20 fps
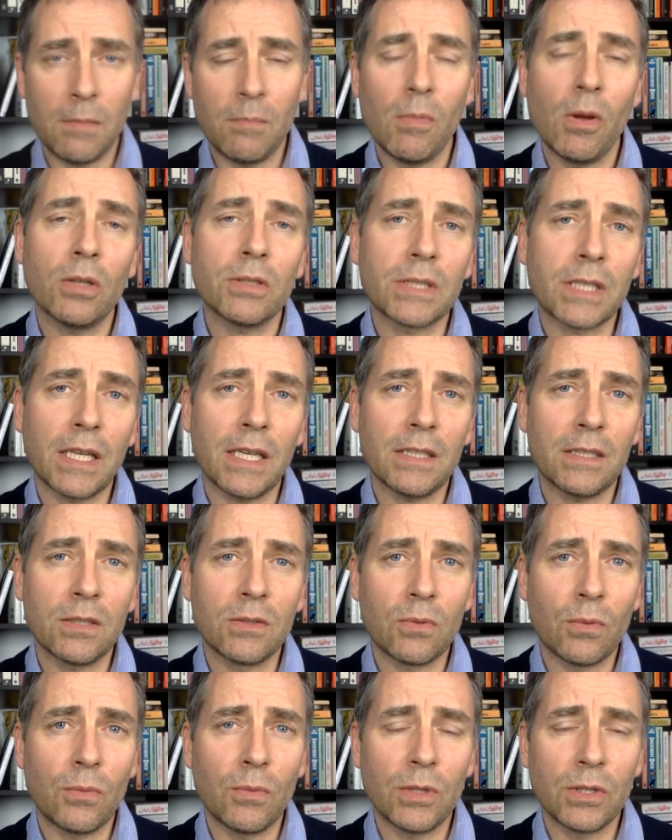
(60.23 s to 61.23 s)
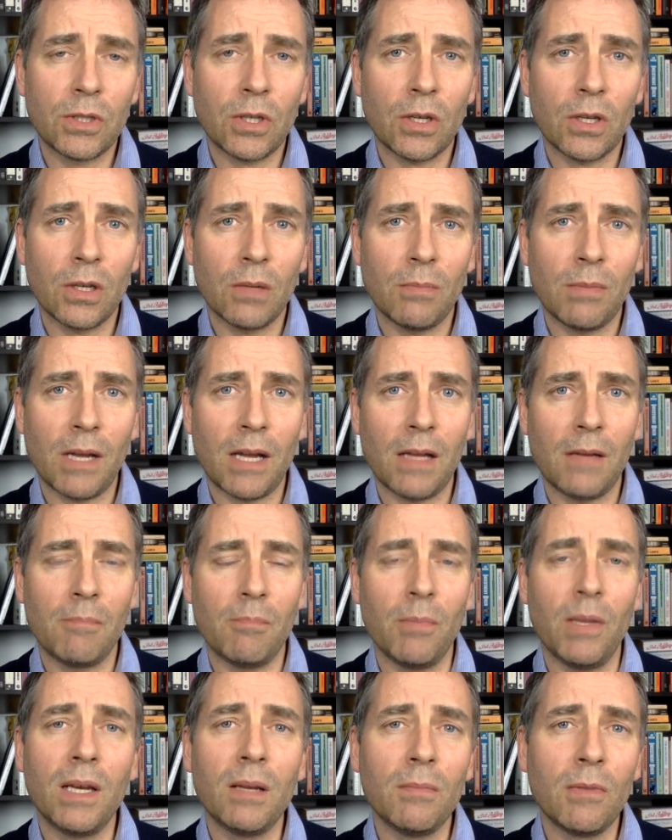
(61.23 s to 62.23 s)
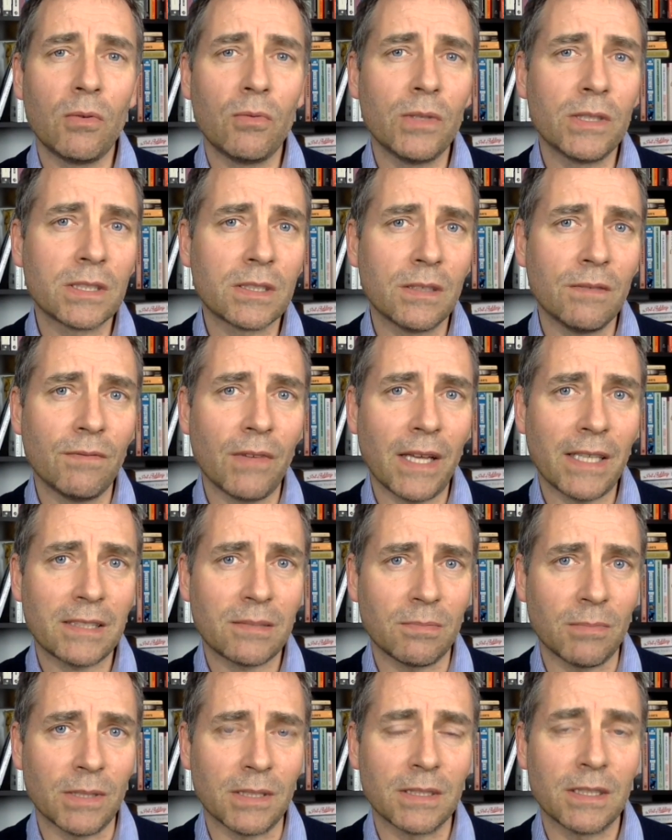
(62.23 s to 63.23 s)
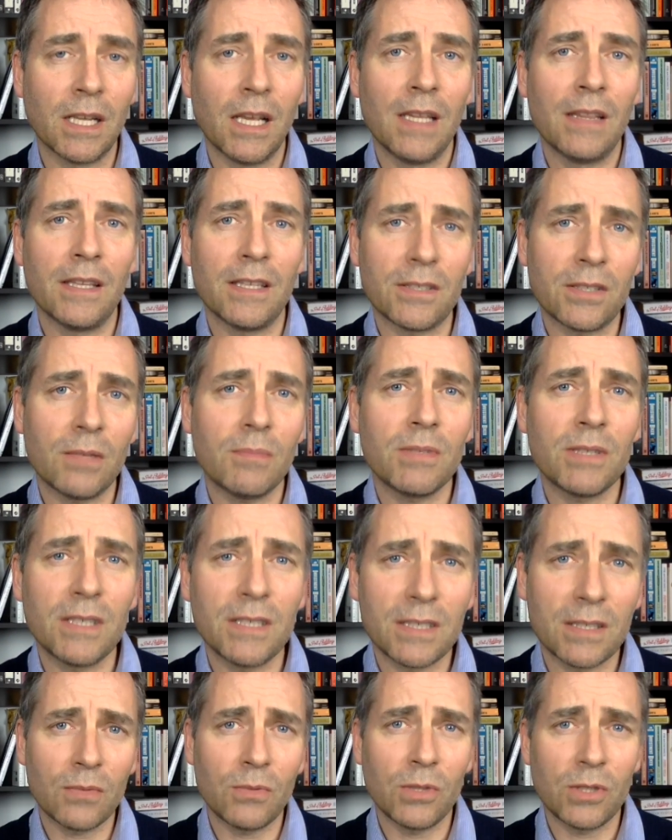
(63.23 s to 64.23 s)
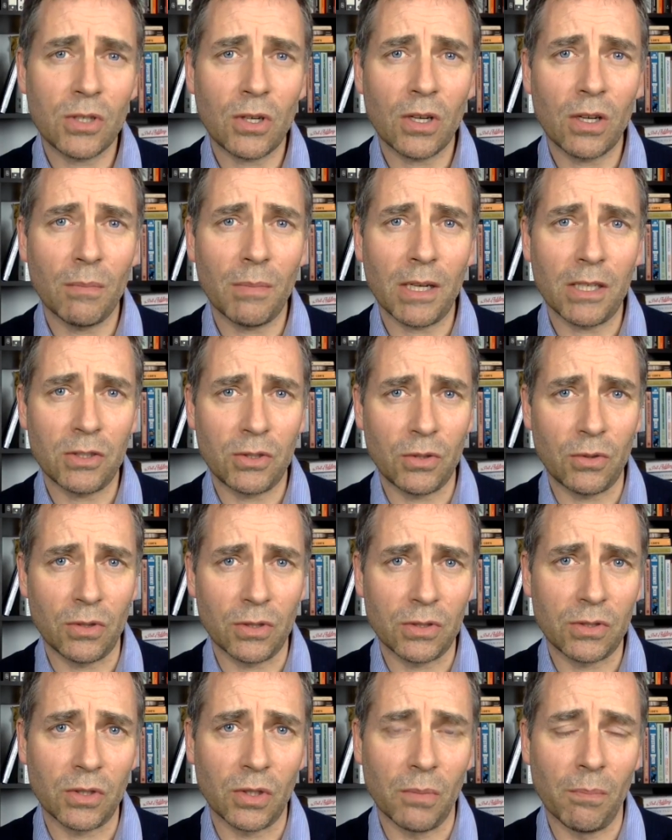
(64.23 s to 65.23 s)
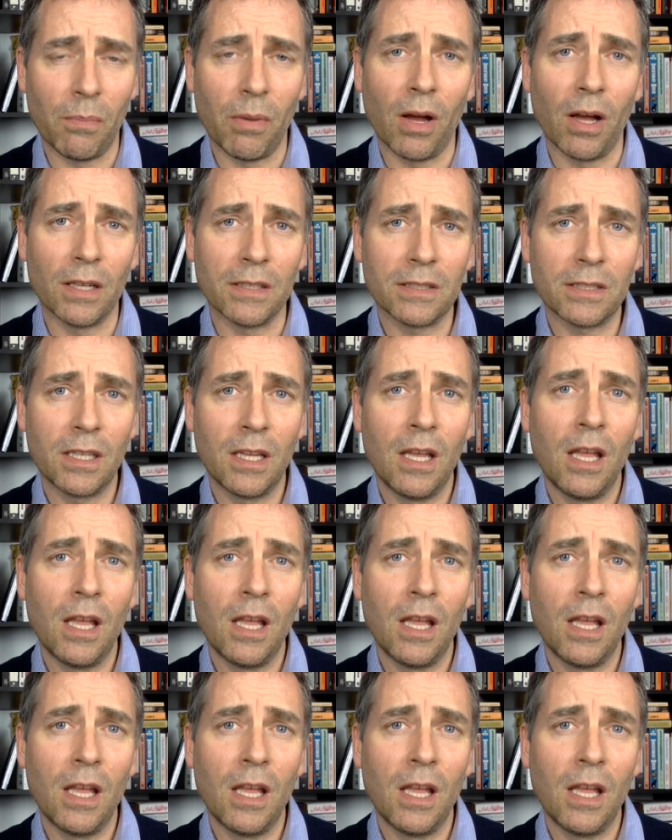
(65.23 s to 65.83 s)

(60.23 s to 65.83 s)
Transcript: most cases, when we're talking about minimal risk investments, the assumption is talking about shorter term bonds.